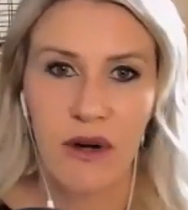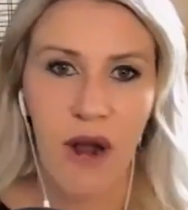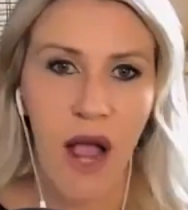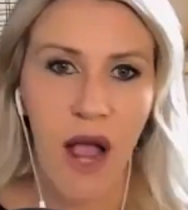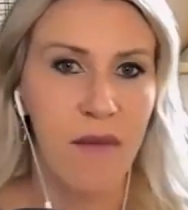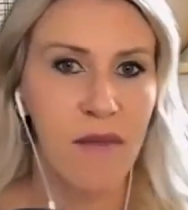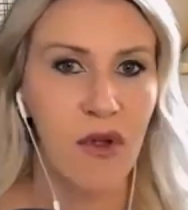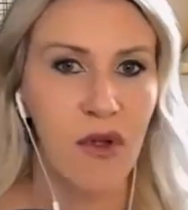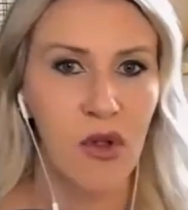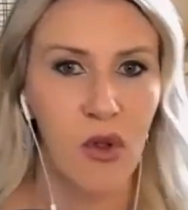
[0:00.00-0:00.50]

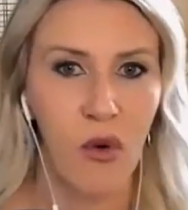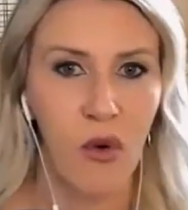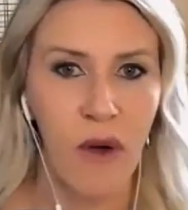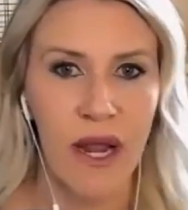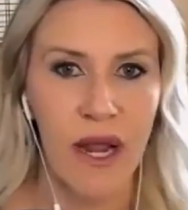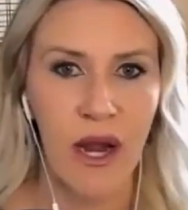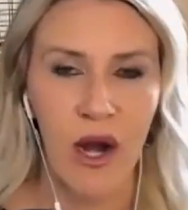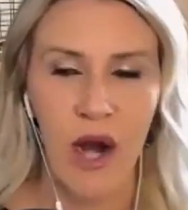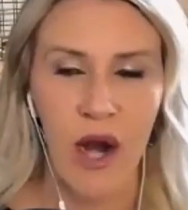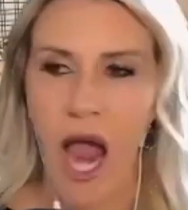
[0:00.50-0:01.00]
I'm a
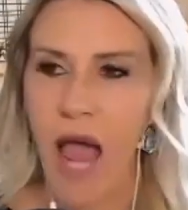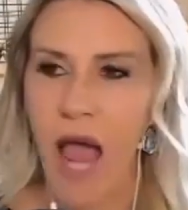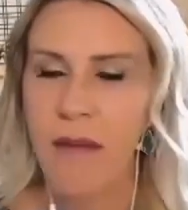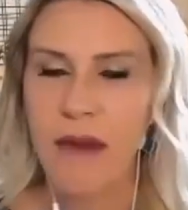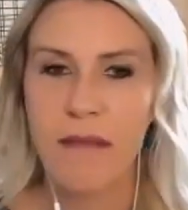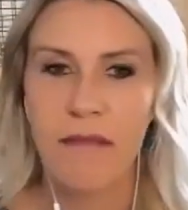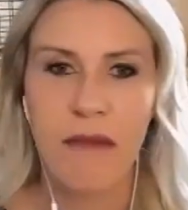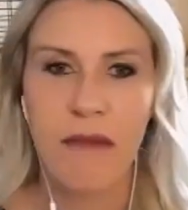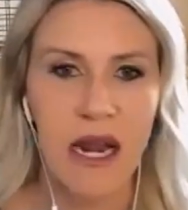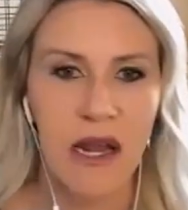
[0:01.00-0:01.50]
lawyer, I'm
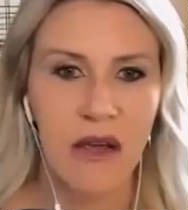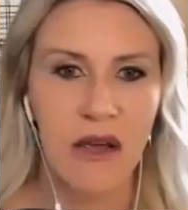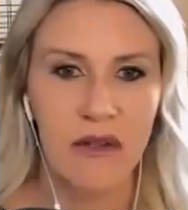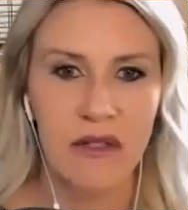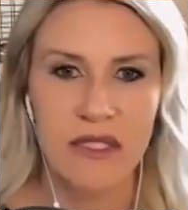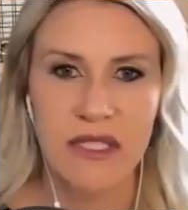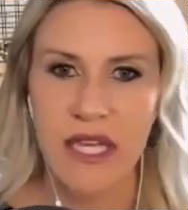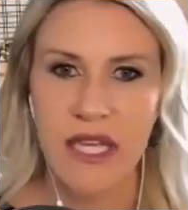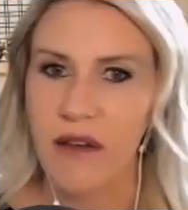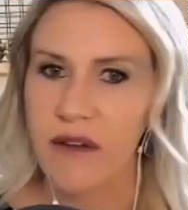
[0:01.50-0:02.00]
in medical
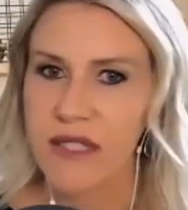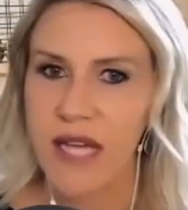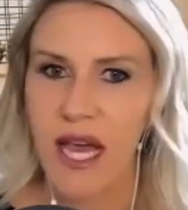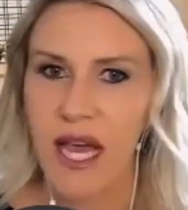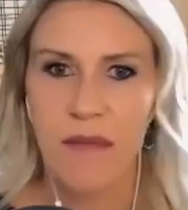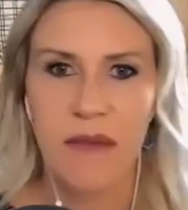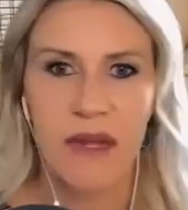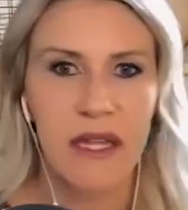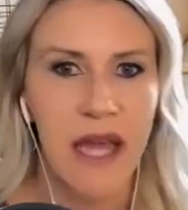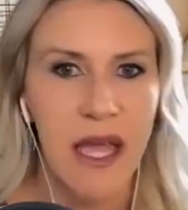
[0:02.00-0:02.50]
sales,
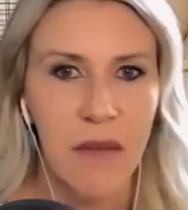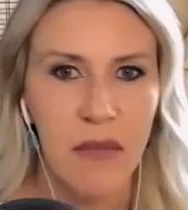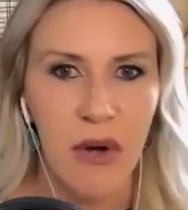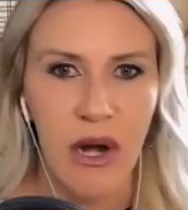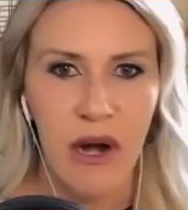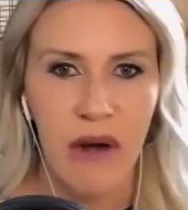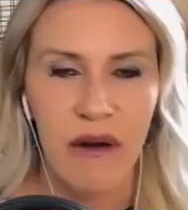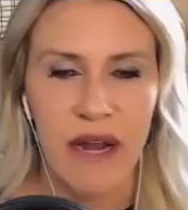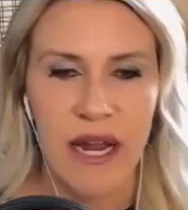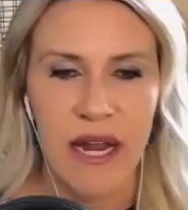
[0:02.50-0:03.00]
I'm a
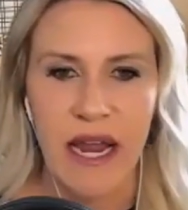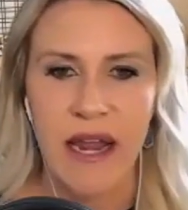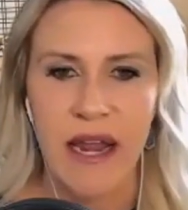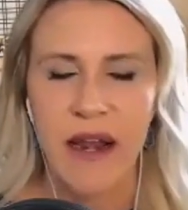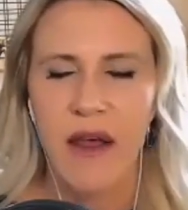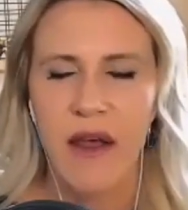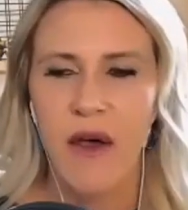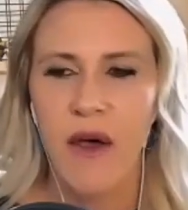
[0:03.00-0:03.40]
librarian,